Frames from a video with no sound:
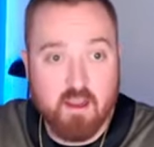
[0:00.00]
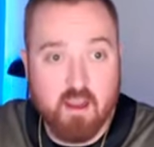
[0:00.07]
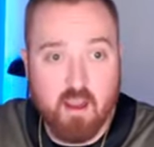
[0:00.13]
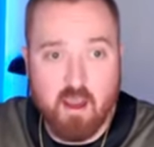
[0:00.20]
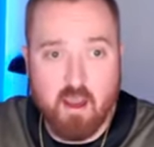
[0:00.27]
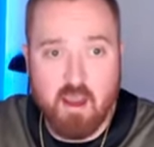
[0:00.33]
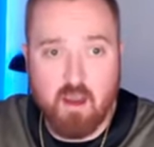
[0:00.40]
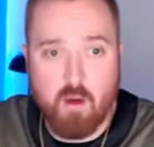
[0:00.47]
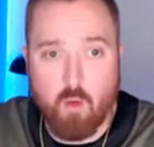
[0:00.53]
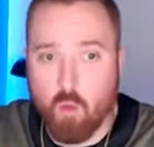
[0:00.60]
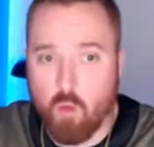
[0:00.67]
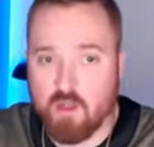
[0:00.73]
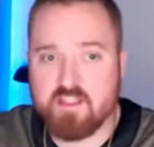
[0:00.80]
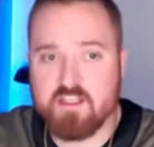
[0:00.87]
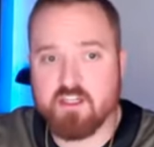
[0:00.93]
uh,
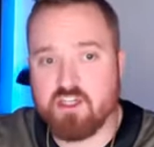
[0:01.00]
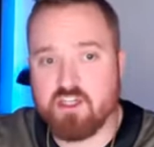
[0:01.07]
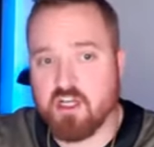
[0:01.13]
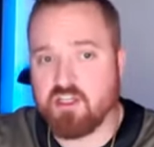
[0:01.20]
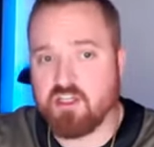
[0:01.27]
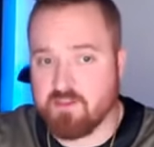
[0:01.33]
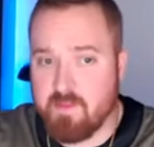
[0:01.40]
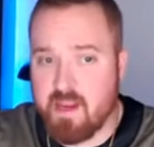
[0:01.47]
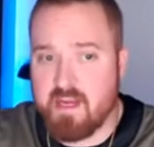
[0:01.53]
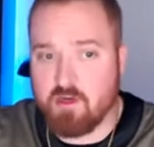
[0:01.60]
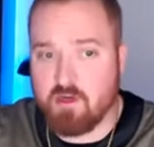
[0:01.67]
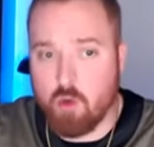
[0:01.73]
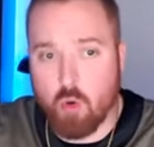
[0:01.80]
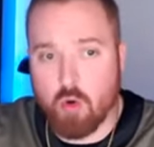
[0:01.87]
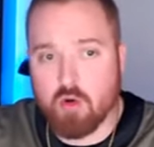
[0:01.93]
once a judge has made
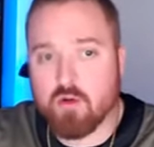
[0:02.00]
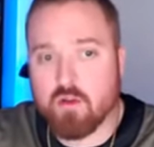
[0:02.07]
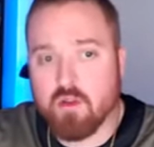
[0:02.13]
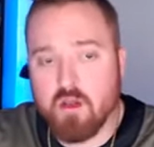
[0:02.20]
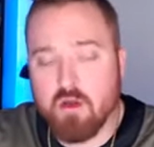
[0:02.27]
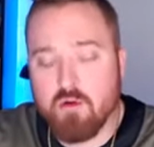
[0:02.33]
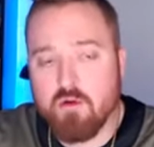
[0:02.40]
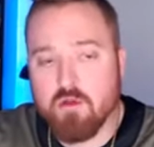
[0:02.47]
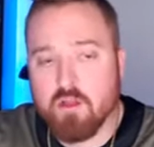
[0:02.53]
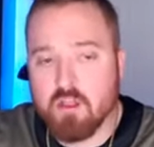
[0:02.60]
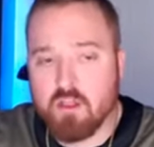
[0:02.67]
an order, though,